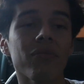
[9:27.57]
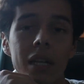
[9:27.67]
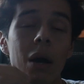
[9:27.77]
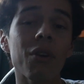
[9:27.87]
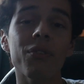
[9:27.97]

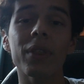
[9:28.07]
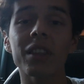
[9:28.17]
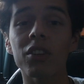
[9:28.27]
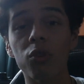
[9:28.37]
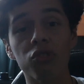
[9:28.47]
Now, I feel
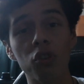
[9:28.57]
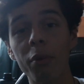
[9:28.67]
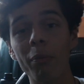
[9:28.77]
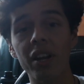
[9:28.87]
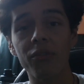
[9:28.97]
that this was
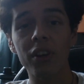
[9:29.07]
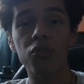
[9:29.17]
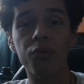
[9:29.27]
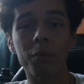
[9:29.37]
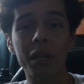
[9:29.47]
super
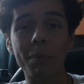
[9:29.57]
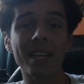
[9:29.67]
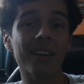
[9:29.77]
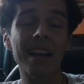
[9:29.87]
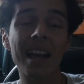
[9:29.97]
beneficial for me
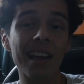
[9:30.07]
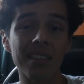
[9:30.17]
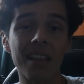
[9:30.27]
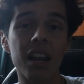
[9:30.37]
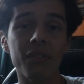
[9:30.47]
because I had a
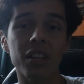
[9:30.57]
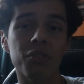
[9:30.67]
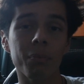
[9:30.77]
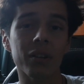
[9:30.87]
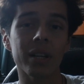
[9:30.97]
lot of
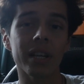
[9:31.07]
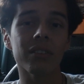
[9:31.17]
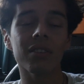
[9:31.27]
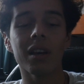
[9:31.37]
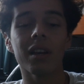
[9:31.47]

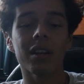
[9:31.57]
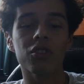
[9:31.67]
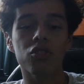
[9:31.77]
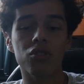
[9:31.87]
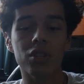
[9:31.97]
experience
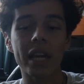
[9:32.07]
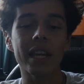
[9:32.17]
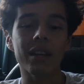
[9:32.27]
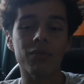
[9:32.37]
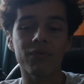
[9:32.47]

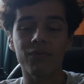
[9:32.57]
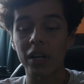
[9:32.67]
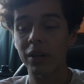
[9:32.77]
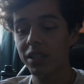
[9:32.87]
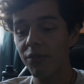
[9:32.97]
taking
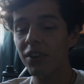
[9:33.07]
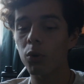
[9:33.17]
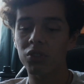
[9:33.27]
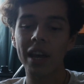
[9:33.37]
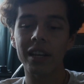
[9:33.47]
very
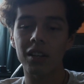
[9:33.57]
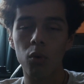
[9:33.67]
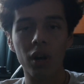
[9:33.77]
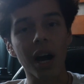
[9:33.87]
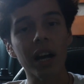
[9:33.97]
difficult
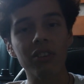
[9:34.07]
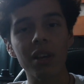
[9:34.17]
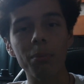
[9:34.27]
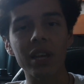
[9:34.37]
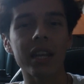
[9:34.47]
technical
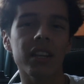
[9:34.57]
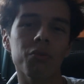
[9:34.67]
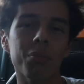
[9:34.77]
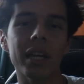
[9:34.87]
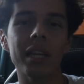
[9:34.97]
concepts and
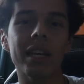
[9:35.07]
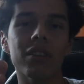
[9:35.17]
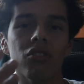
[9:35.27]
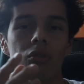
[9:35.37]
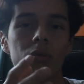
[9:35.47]
explaining
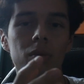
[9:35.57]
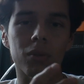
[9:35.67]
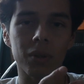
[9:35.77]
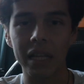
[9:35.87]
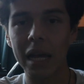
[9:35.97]
it to
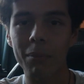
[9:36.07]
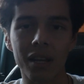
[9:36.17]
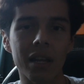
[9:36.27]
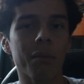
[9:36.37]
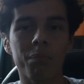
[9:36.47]

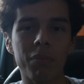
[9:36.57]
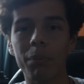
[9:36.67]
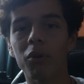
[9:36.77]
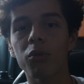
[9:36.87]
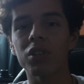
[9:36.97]
laymen and
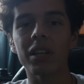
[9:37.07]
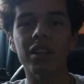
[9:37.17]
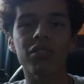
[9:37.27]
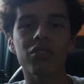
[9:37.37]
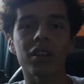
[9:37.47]
people who didn't
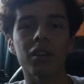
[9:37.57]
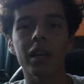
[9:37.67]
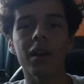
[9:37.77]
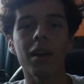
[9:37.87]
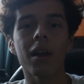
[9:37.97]

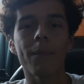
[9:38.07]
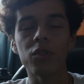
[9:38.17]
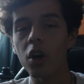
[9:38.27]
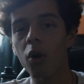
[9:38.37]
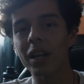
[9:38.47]
necessarily
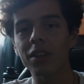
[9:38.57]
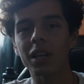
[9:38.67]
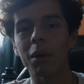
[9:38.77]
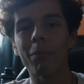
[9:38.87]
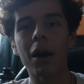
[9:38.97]
know
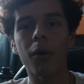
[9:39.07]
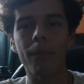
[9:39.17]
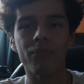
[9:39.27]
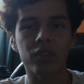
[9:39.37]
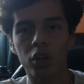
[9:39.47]
anything
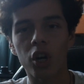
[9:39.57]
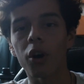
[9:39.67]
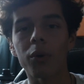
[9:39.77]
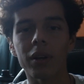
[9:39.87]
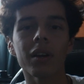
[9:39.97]
about
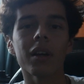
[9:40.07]
code.